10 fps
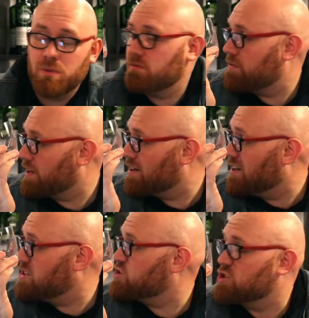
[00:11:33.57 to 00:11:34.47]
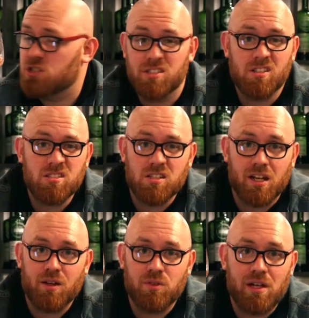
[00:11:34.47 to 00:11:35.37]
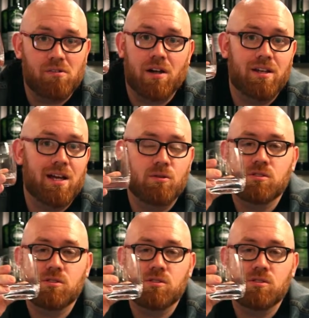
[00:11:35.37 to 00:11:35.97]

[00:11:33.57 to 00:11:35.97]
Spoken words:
but frankly, it's just disgusting out there right now,